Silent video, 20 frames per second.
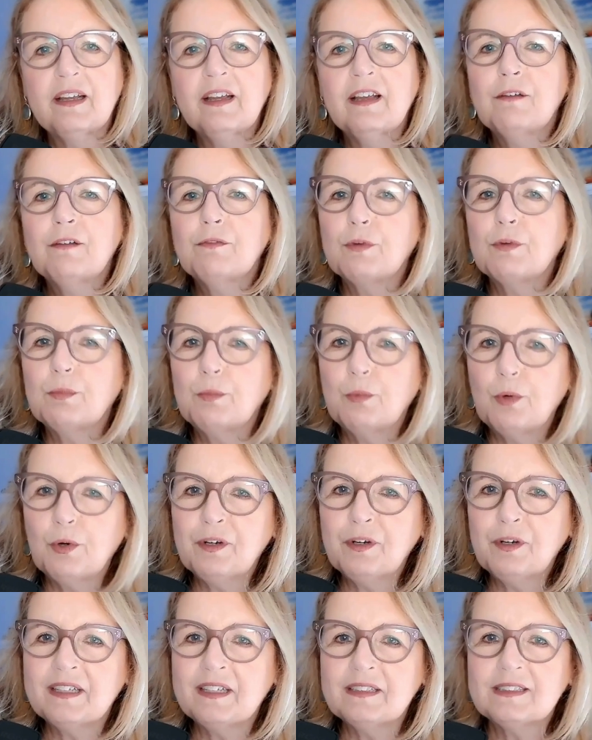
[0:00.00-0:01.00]
for more
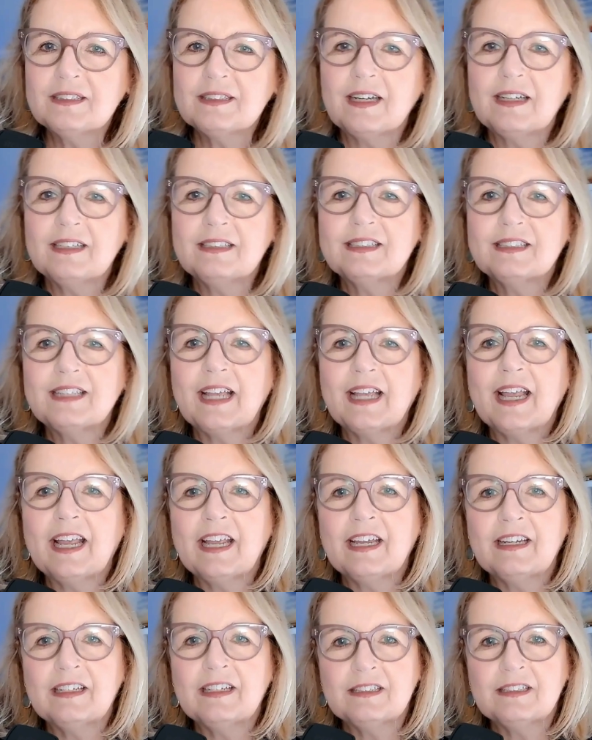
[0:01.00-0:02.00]
insights
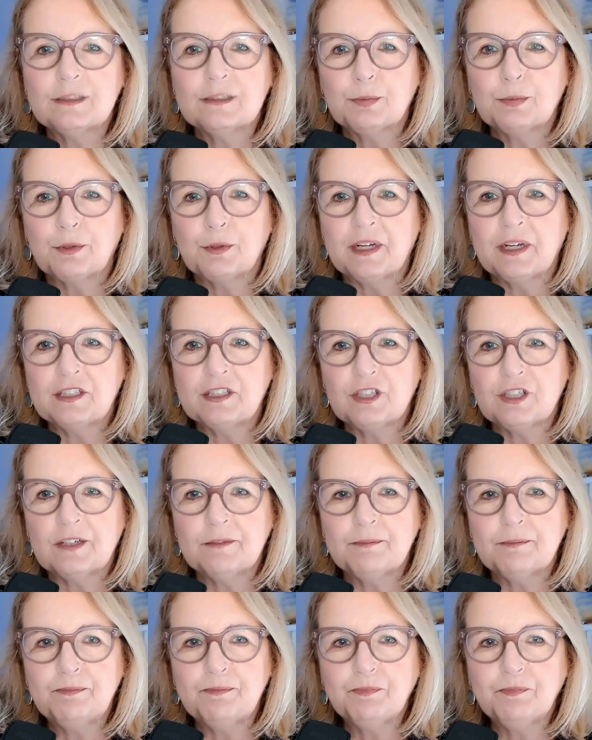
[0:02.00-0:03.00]
and inspiration.